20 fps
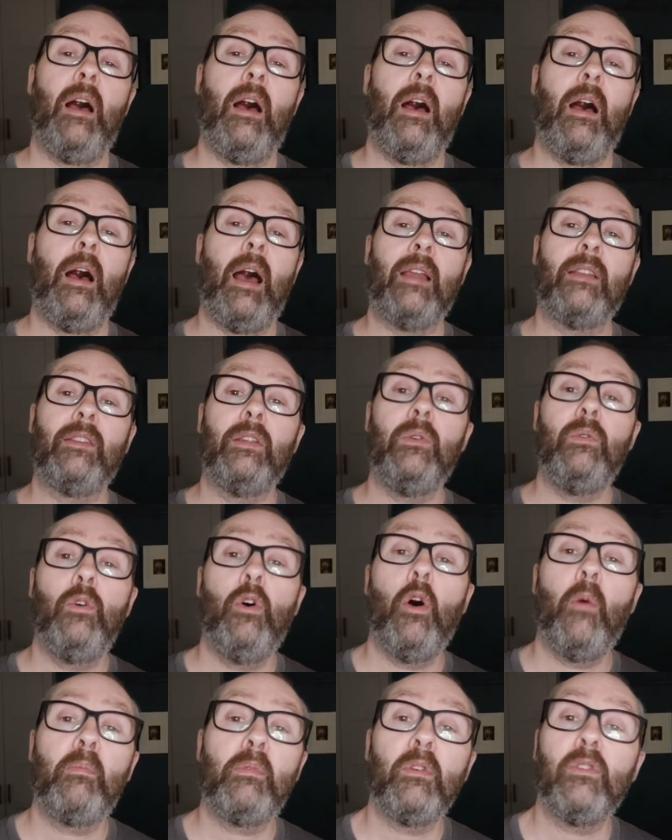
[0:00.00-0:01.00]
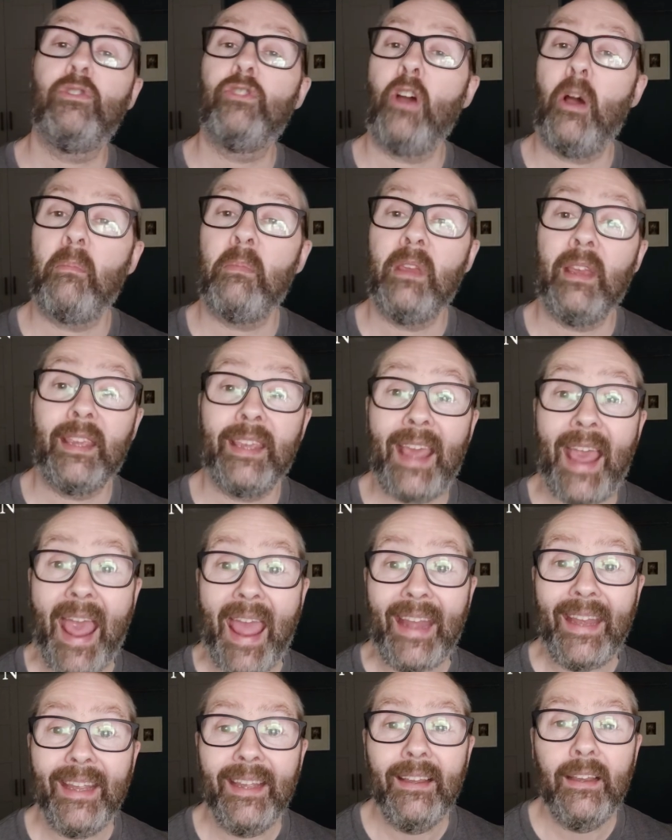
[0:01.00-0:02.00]
I do hope you'll join me
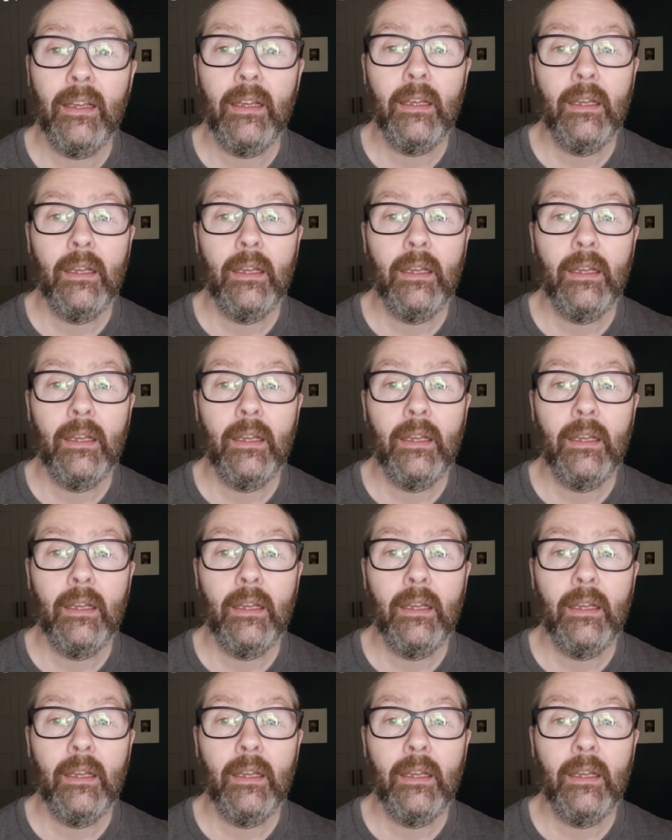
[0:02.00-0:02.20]
again.